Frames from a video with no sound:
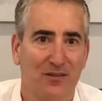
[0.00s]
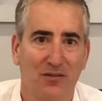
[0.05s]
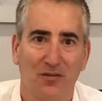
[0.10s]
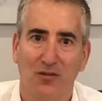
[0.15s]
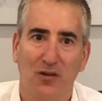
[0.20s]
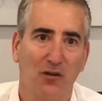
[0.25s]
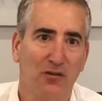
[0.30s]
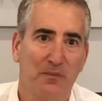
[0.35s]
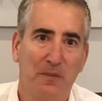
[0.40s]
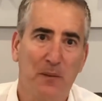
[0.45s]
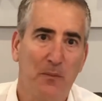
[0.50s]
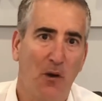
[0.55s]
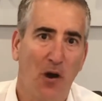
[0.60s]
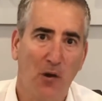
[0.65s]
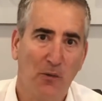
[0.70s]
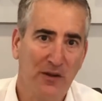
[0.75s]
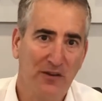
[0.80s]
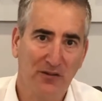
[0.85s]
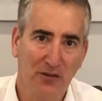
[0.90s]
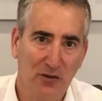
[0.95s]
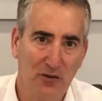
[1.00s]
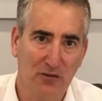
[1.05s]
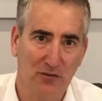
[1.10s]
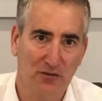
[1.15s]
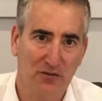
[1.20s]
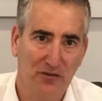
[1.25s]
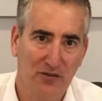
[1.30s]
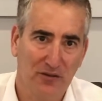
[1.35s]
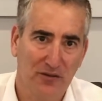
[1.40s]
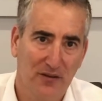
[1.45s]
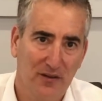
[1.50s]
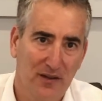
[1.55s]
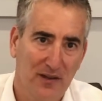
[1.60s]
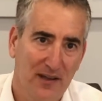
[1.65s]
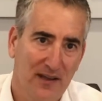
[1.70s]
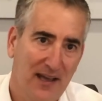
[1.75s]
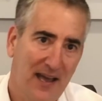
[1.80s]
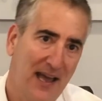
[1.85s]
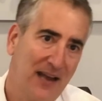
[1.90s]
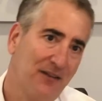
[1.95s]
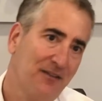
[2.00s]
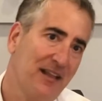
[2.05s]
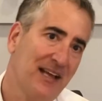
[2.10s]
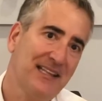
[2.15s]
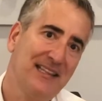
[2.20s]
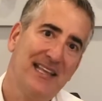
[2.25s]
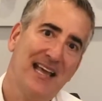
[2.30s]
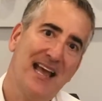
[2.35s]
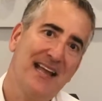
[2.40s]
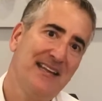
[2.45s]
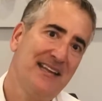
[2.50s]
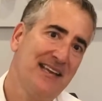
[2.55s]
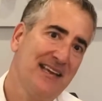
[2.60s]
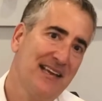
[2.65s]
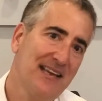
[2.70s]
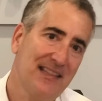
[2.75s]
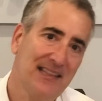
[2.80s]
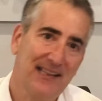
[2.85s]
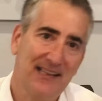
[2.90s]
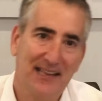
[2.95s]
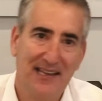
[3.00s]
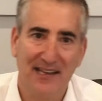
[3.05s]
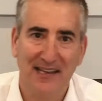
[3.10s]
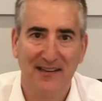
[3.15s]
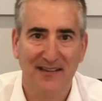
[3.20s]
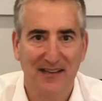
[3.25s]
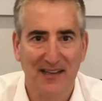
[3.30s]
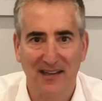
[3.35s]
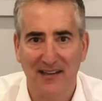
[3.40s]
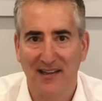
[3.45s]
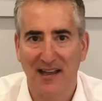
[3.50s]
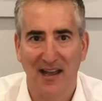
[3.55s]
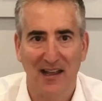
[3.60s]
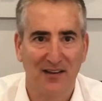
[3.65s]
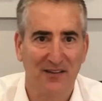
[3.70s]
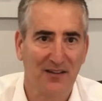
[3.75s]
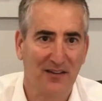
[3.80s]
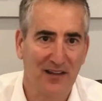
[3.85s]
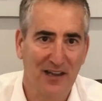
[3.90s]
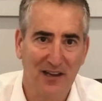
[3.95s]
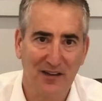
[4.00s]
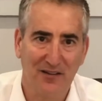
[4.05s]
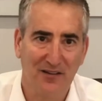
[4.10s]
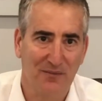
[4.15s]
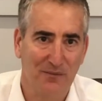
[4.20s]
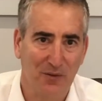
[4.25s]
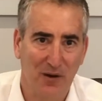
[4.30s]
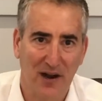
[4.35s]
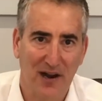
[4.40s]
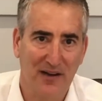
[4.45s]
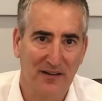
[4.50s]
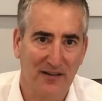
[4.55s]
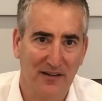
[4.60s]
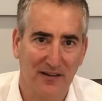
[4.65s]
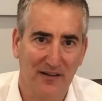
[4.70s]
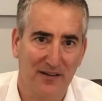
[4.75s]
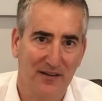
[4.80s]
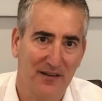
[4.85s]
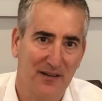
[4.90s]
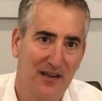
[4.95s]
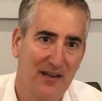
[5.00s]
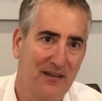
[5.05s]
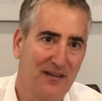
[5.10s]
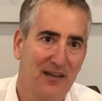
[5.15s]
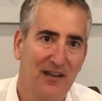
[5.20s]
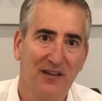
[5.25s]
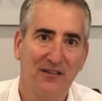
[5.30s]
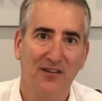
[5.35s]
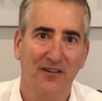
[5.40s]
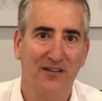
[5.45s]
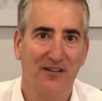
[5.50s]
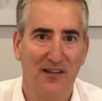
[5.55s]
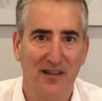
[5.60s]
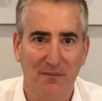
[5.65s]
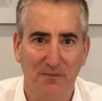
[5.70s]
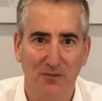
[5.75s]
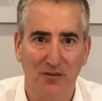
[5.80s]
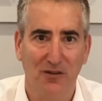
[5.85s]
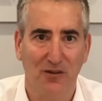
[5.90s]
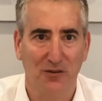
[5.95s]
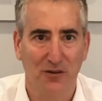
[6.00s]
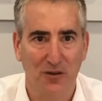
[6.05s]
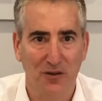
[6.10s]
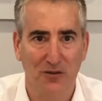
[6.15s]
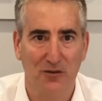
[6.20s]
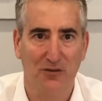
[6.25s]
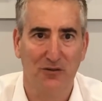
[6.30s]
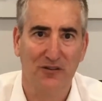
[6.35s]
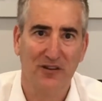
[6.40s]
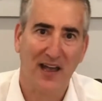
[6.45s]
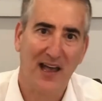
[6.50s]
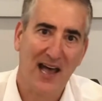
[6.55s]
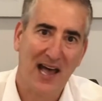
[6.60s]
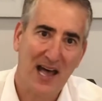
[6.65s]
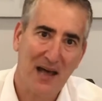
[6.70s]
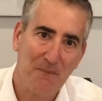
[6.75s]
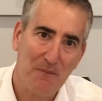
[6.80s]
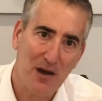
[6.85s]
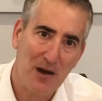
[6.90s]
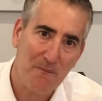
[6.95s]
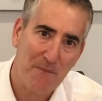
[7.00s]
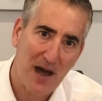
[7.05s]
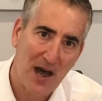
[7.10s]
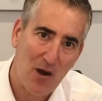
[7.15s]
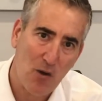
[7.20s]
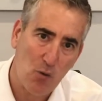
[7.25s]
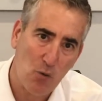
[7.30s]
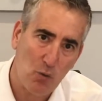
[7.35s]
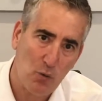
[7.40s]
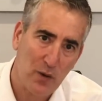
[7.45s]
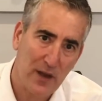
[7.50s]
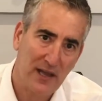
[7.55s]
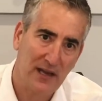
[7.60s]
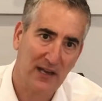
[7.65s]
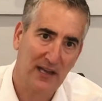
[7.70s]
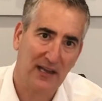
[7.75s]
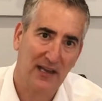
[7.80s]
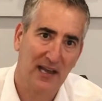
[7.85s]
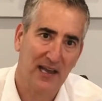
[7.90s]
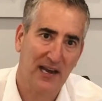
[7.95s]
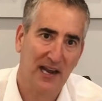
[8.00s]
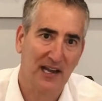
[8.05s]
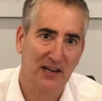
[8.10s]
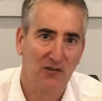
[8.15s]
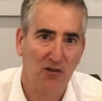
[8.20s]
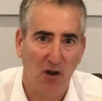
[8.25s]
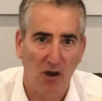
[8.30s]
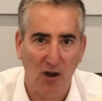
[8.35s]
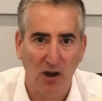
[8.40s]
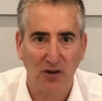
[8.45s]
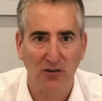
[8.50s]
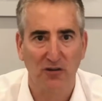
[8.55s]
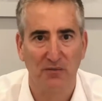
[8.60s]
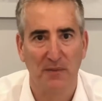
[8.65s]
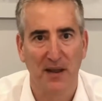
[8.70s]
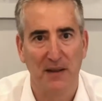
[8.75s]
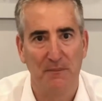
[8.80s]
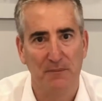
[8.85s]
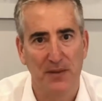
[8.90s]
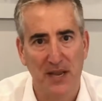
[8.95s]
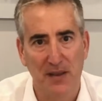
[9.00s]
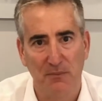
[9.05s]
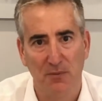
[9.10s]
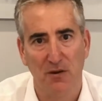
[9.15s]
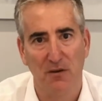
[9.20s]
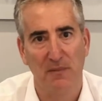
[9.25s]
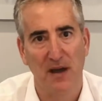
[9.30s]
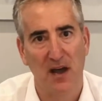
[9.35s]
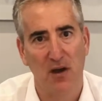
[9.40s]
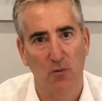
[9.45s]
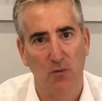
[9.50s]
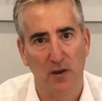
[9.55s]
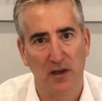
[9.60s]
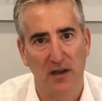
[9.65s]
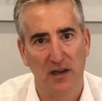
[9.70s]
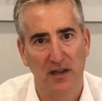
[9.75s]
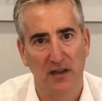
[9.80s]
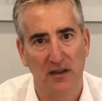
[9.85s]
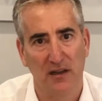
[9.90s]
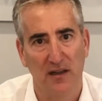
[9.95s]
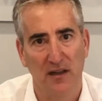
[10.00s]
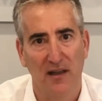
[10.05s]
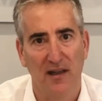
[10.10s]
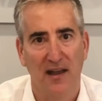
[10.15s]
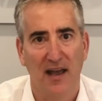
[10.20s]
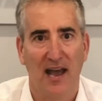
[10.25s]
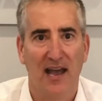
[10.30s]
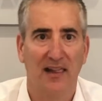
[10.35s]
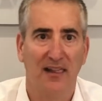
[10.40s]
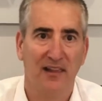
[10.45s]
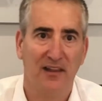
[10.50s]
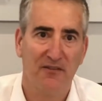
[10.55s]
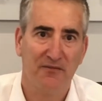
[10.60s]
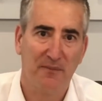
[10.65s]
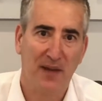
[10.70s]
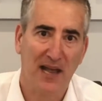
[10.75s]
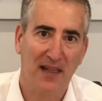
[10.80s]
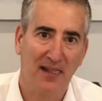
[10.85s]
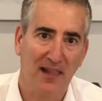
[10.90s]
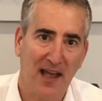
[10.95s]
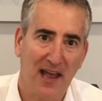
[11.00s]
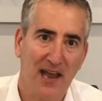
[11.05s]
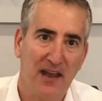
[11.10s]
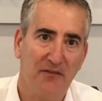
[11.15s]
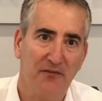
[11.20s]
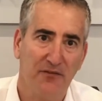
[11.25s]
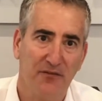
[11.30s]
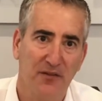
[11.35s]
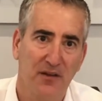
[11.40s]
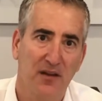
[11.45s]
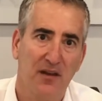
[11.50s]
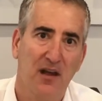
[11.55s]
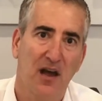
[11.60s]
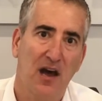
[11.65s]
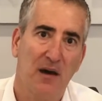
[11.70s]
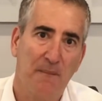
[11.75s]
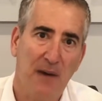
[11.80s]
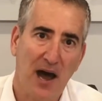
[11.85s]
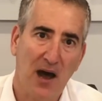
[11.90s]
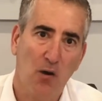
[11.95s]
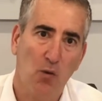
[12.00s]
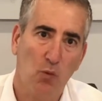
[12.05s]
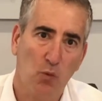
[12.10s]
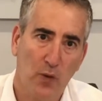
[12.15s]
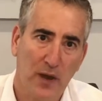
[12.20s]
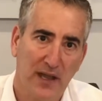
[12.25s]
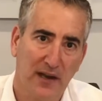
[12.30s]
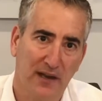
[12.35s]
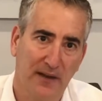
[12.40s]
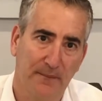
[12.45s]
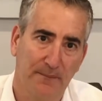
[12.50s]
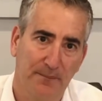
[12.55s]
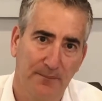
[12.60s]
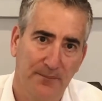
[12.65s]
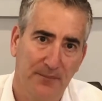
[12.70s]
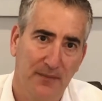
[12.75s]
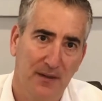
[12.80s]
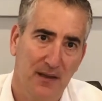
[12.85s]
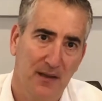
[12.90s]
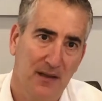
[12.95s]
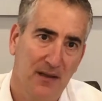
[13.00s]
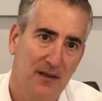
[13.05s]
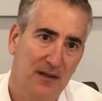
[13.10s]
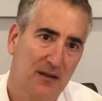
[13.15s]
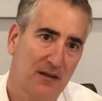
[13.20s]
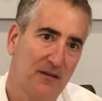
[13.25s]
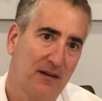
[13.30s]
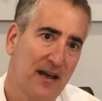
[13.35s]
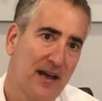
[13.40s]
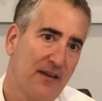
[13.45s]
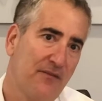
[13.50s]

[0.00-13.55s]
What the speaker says: Those people always lose. I don't like the idea that kids get consolation prizes. It teaches them to lose. I'm about winning, and I talk to my people about winning. I live my life about winning. You know,